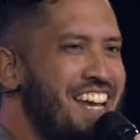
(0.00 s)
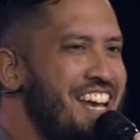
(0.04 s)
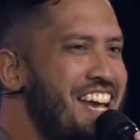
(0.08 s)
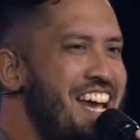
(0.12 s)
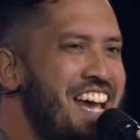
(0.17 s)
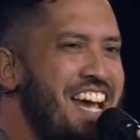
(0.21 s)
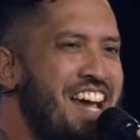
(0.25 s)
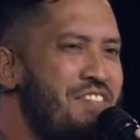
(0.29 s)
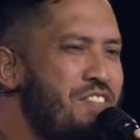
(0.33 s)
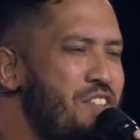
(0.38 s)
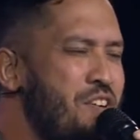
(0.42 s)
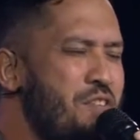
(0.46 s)

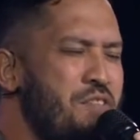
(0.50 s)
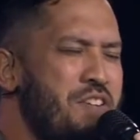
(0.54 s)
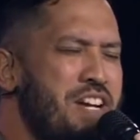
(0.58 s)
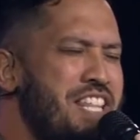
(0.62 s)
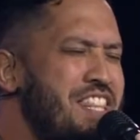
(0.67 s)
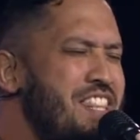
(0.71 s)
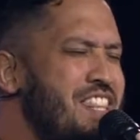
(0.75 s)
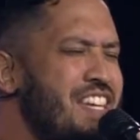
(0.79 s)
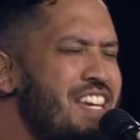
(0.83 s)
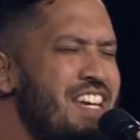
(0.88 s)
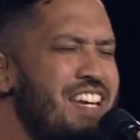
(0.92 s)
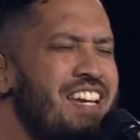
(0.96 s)

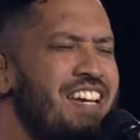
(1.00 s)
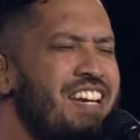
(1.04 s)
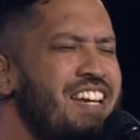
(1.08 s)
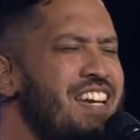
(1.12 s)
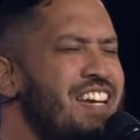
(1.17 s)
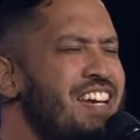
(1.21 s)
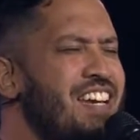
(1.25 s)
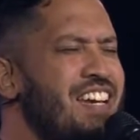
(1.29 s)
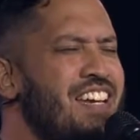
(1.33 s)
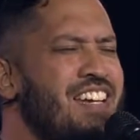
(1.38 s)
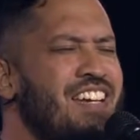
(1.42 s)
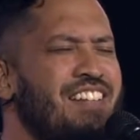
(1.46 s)

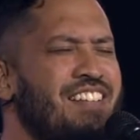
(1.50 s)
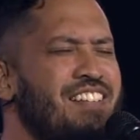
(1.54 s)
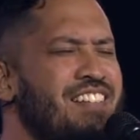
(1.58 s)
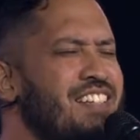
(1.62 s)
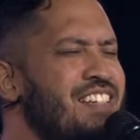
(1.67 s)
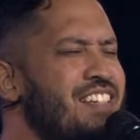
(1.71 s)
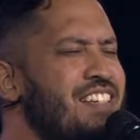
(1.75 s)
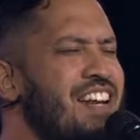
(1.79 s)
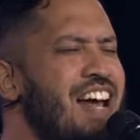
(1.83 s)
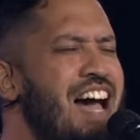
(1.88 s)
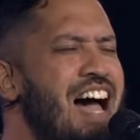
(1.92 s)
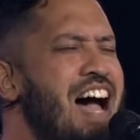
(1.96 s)
Everything
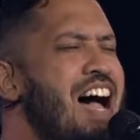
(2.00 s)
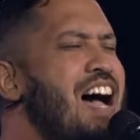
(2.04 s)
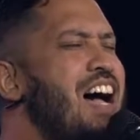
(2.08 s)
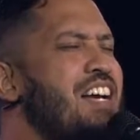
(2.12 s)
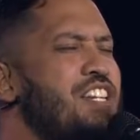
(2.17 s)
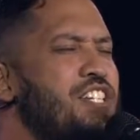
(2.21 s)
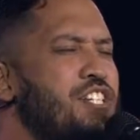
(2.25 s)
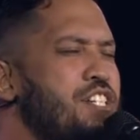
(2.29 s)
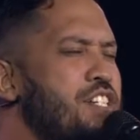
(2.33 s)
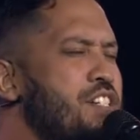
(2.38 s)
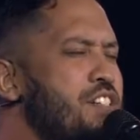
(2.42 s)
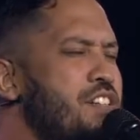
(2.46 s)
that
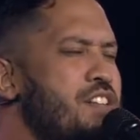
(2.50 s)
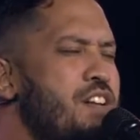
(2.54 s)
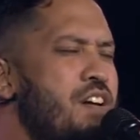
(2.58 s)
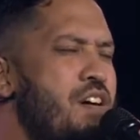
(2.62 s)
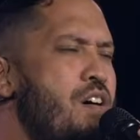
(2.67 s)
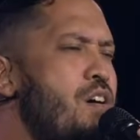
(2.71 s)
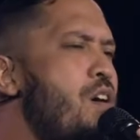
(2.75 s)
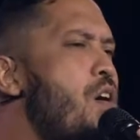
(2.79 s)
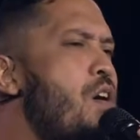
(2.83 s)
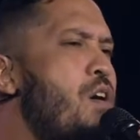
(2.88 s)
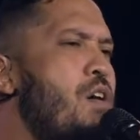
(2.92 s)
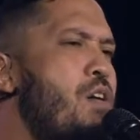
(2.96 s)
I should
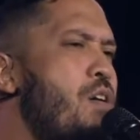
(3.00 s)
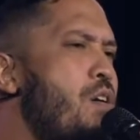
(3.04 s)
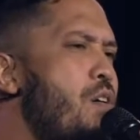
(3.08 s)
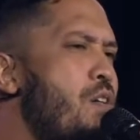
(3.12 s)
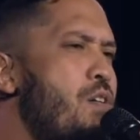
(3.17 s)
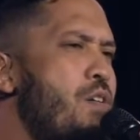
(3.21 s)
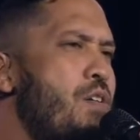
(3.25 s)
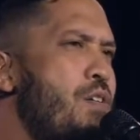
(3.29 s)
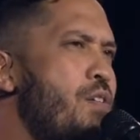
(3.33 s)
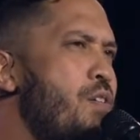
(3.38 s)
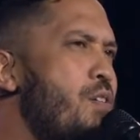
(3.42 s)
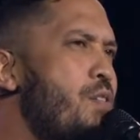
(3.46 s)
know.